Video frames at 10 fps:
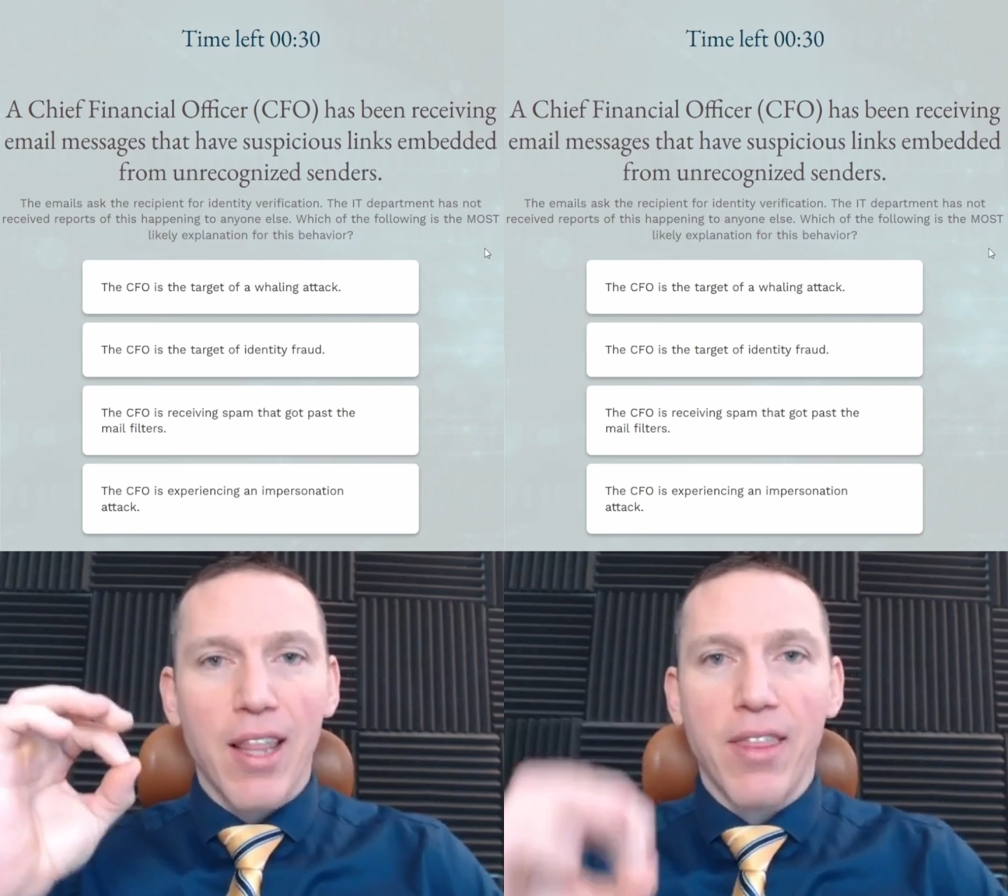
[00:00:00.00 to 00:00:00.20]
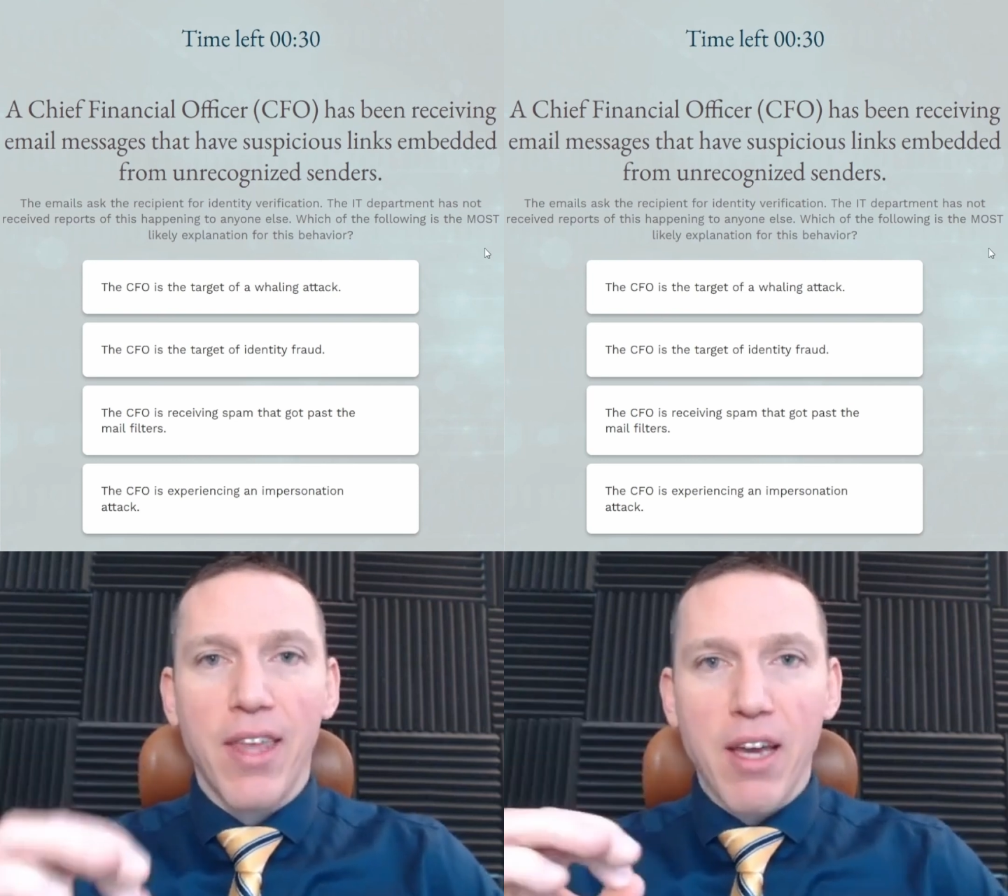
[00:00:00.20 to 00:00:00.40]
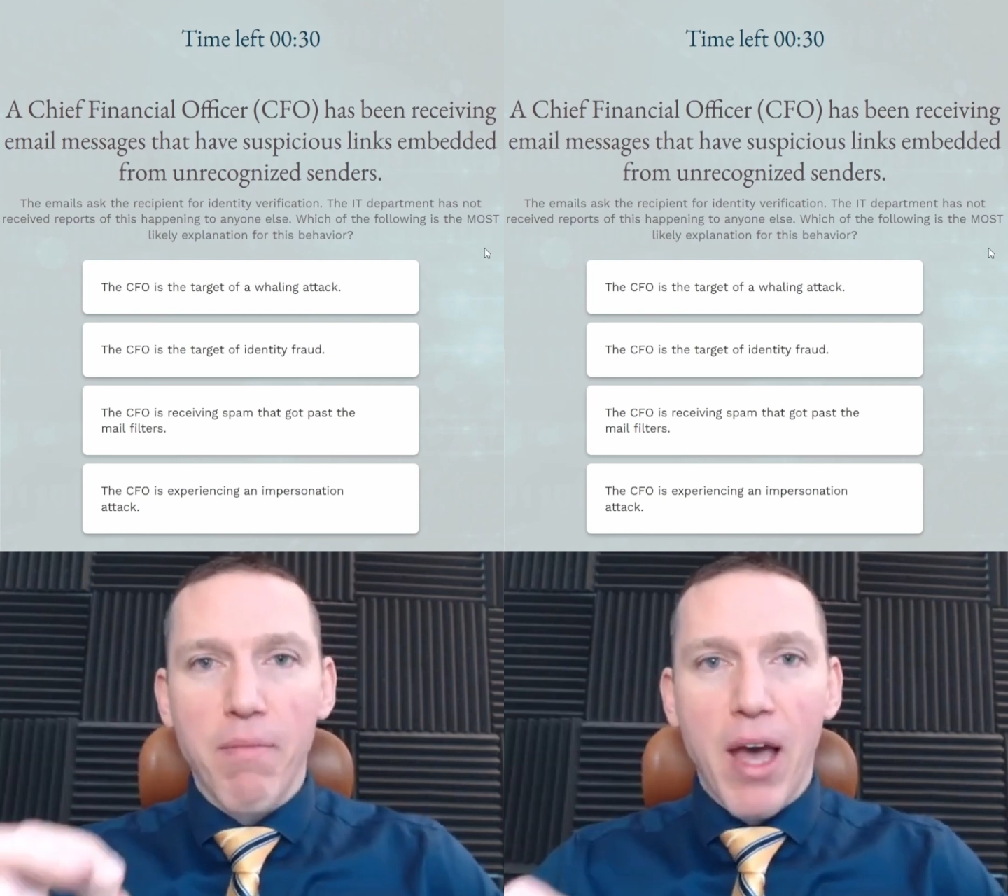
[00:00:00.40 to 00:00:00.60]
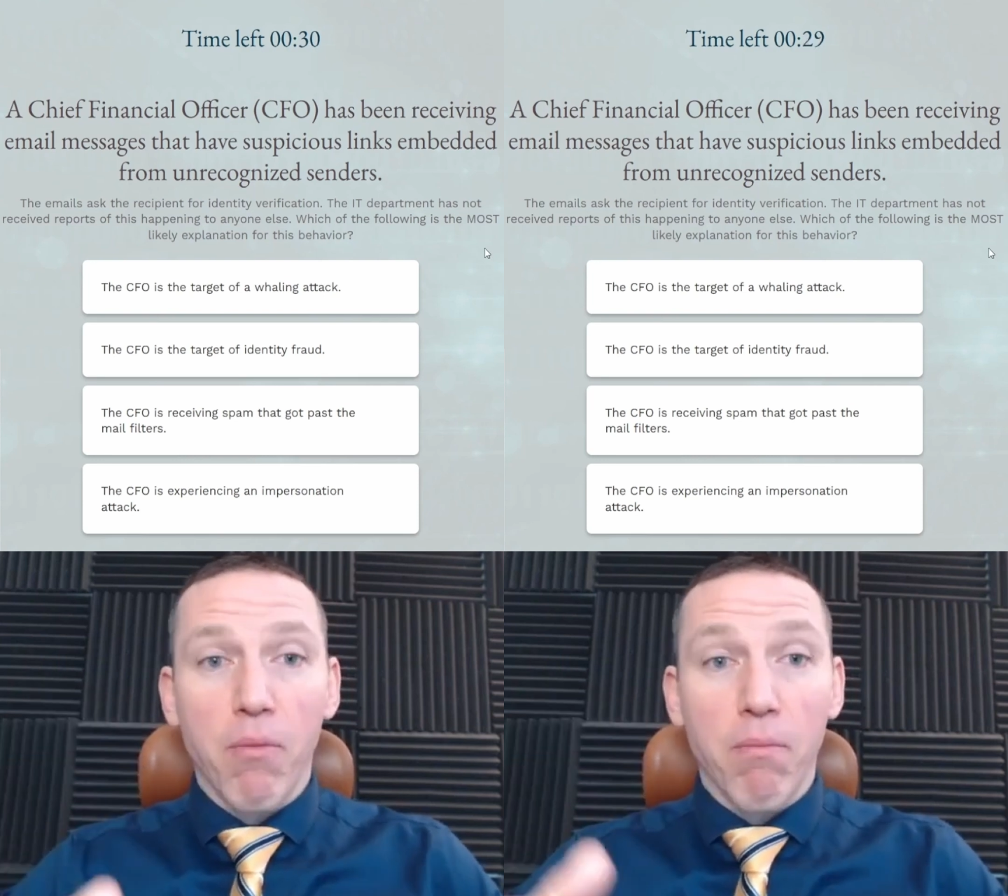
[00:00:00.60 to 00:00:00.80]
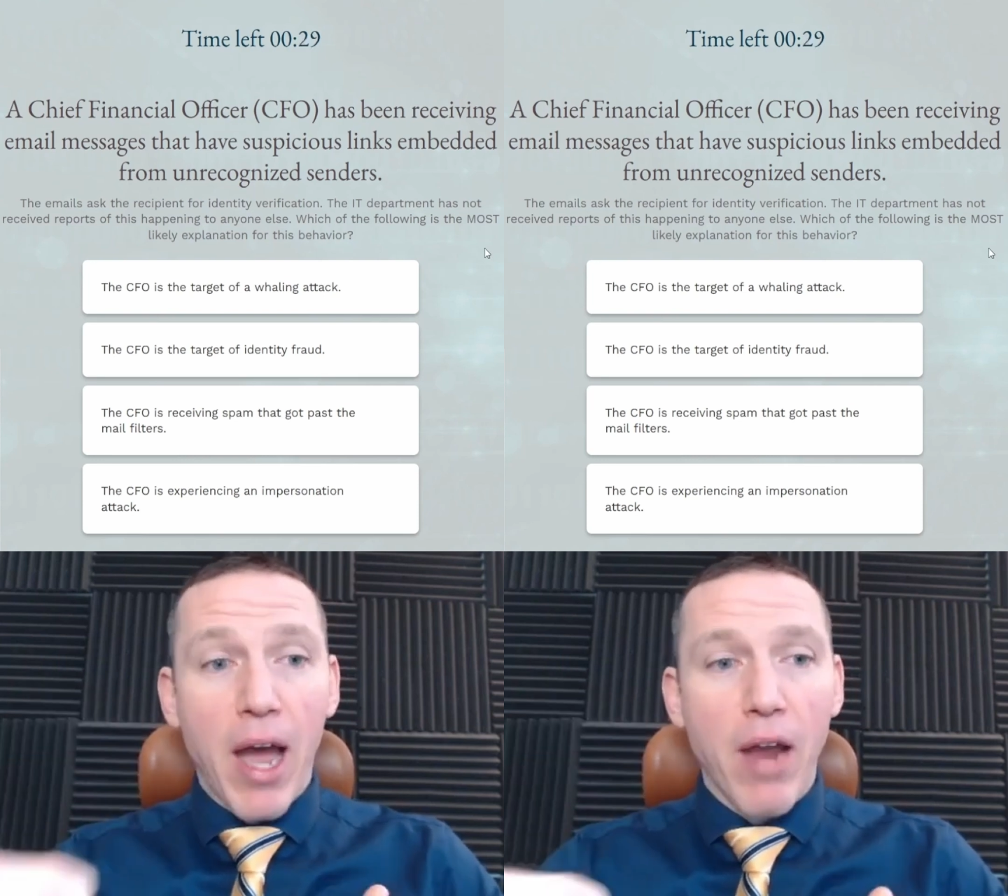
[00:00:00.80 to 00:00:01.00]
think
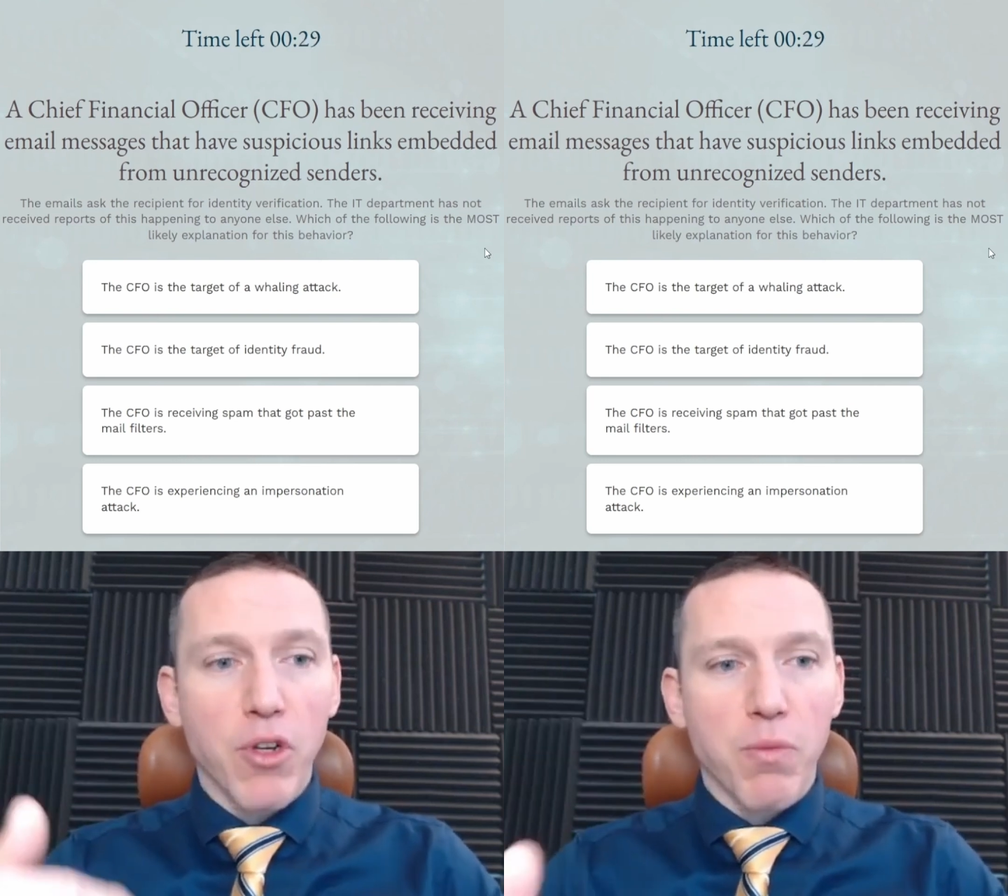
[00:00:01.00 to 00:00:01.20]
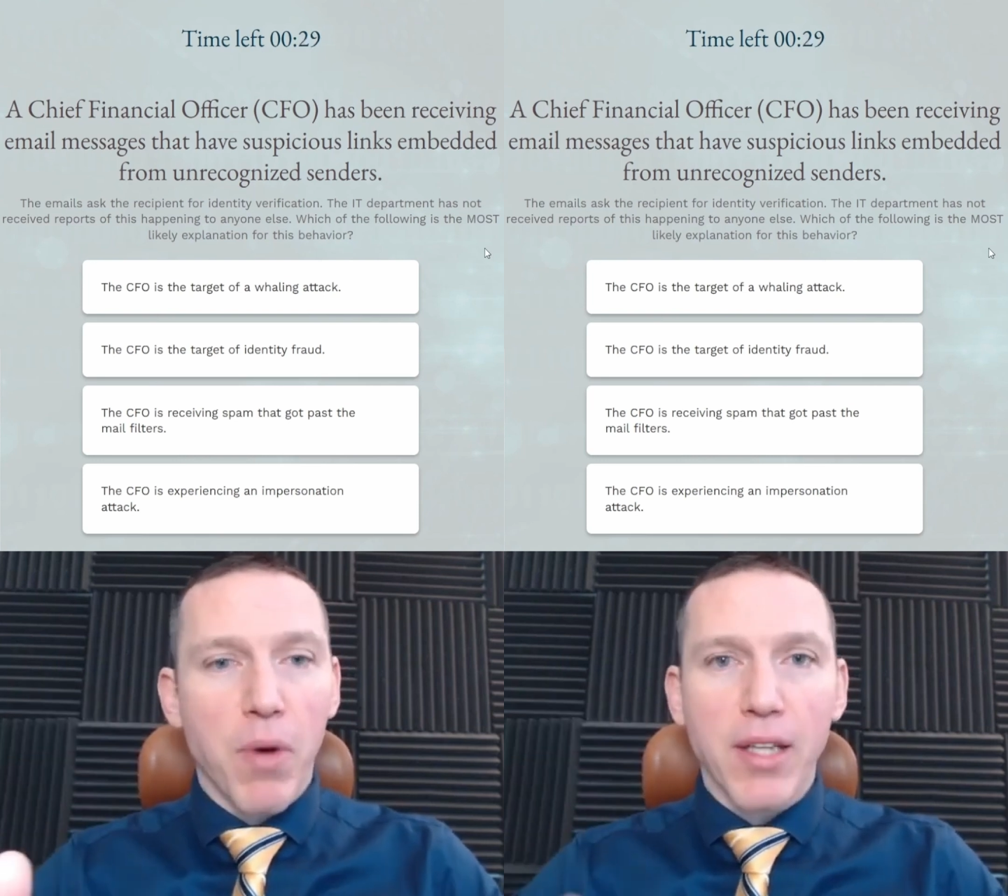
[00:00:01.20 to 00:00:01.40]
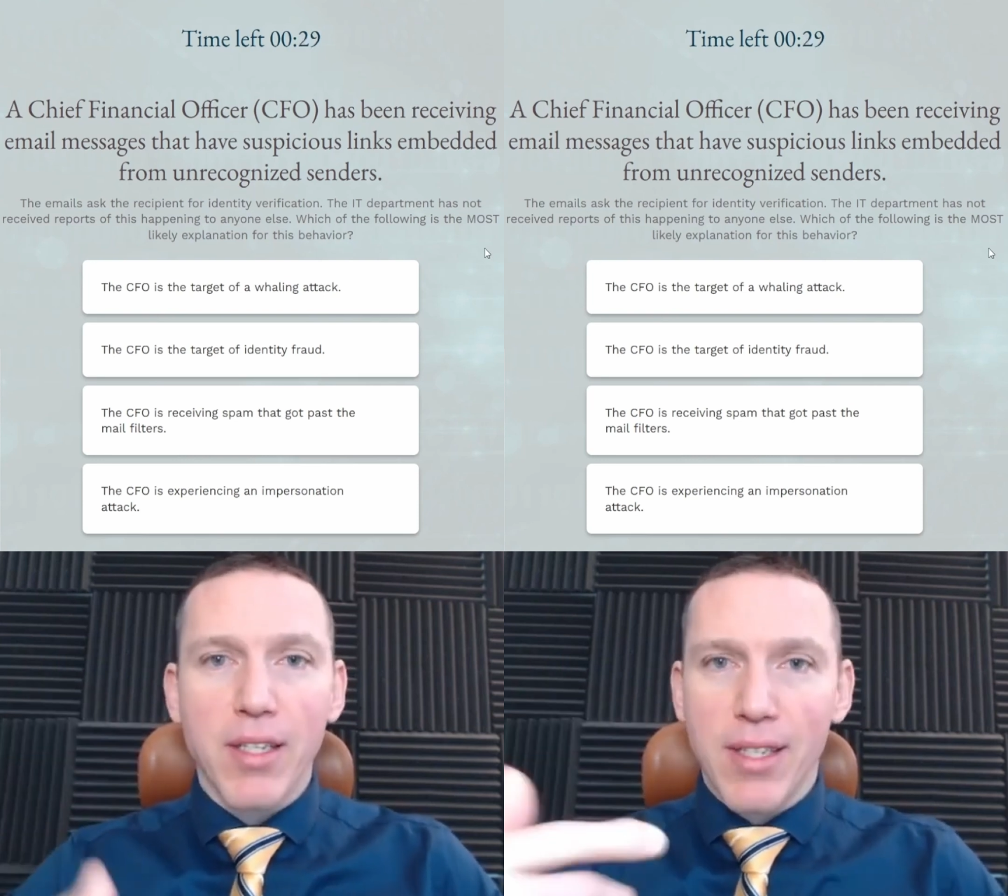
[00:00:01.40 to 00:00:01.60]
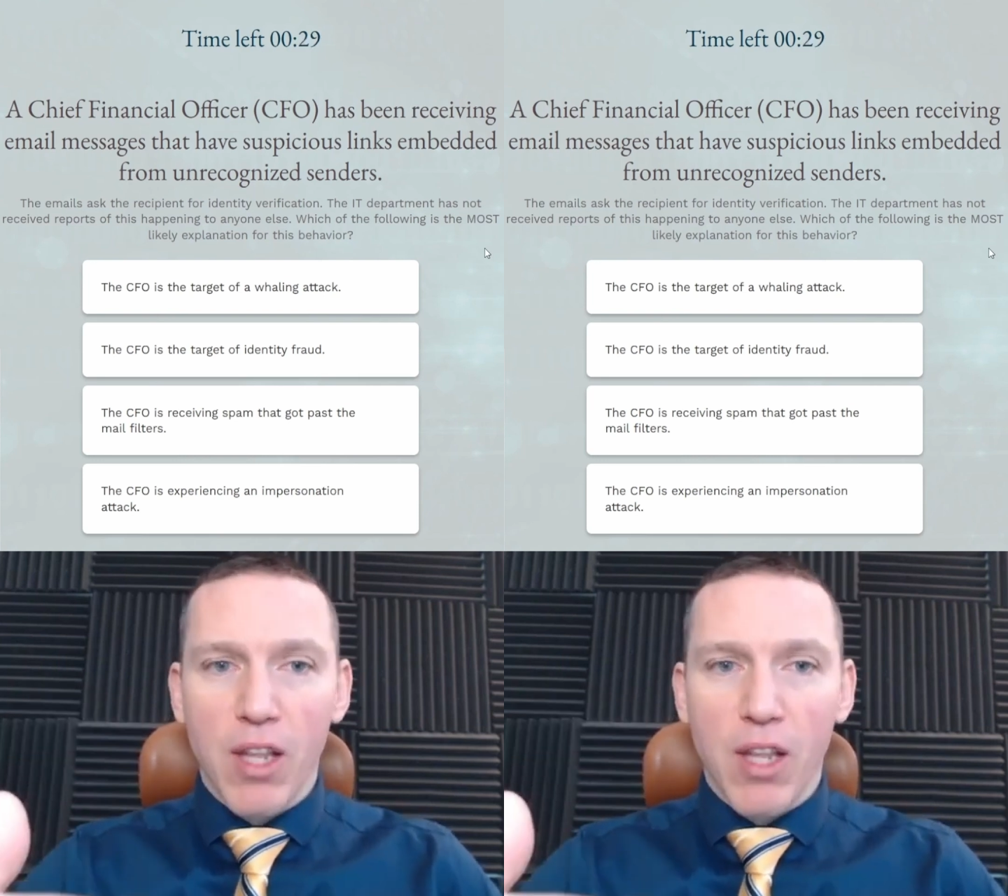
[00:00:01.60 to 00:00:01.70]
about my responses